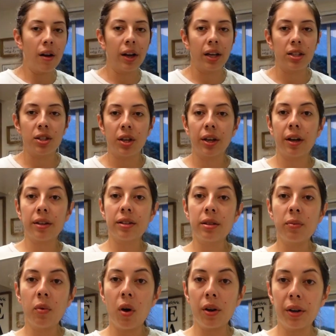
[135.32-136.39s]
right, so I got
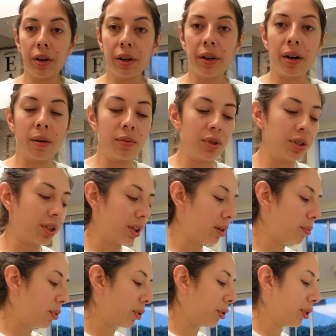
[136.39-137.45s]
some water. I'm just gonna
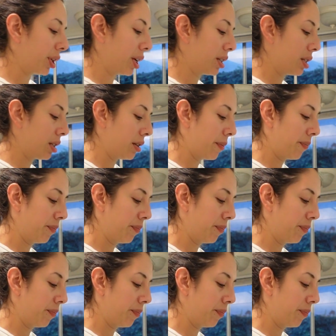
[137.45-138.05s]
boil it.